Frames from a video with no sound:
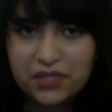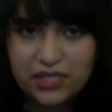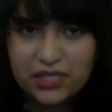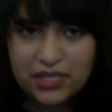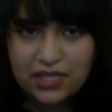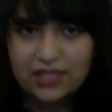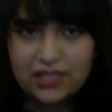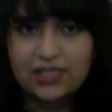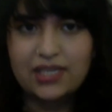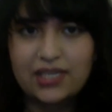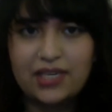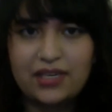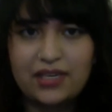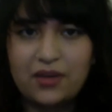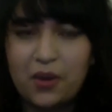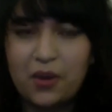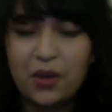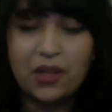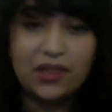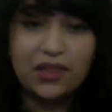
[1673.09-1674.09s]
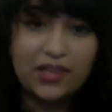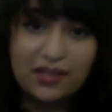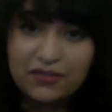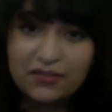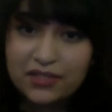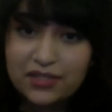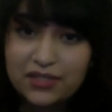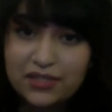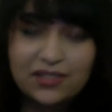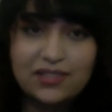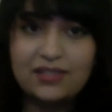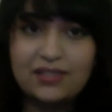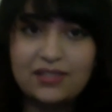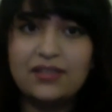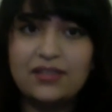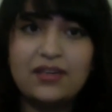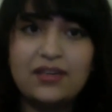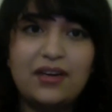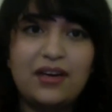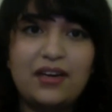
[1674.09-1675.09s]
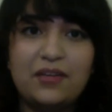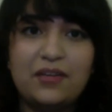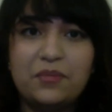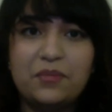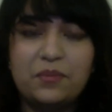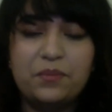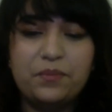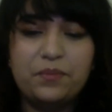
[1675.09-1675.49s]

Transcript: class had all levels, um,